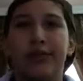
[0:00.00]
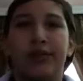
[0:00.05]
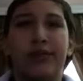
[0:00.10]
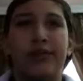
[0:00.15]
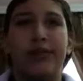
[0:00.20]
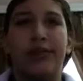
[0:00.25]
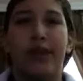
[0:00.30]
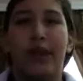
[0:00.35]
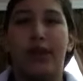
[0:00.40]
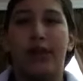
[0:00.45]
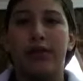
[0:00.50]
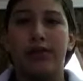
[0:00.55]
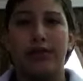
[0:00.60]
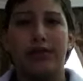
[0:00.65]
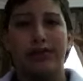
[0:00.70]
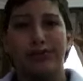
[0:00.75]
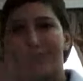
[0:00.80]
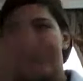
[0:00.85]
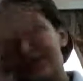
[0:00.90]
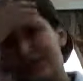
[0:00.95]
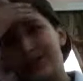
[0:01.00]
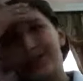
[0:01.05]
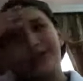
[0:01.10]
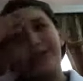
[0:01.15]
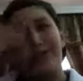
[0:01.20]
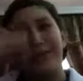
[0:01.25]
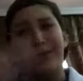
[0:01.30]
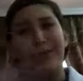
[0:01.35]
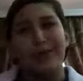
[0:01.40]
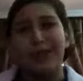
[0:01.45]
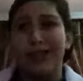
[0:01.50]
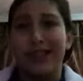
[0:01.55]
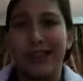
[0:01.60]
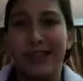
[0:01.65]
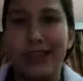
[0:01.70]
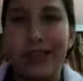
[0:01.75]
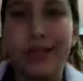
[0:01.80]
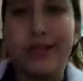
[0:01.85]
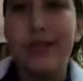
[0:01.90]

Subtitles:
sound, it's just gonna be me singing.